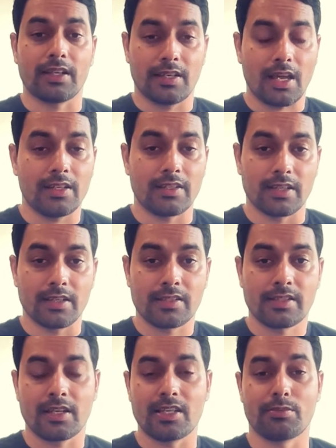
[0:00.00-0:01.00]

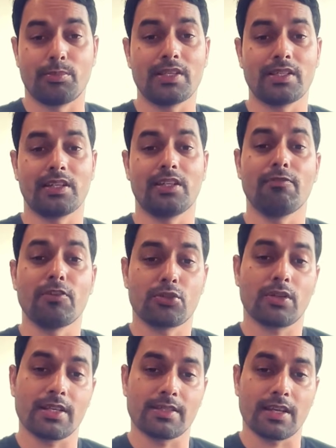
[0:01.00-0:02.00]
analytics is basically a
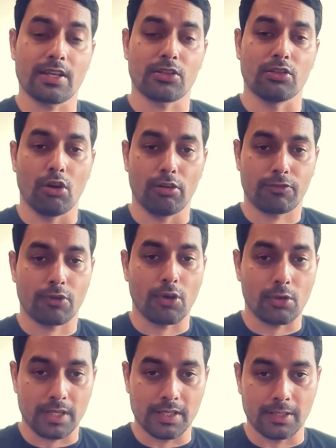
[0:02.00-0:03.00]
visualization of
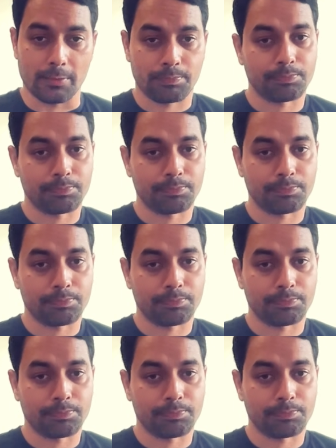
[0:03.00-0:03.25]
your data.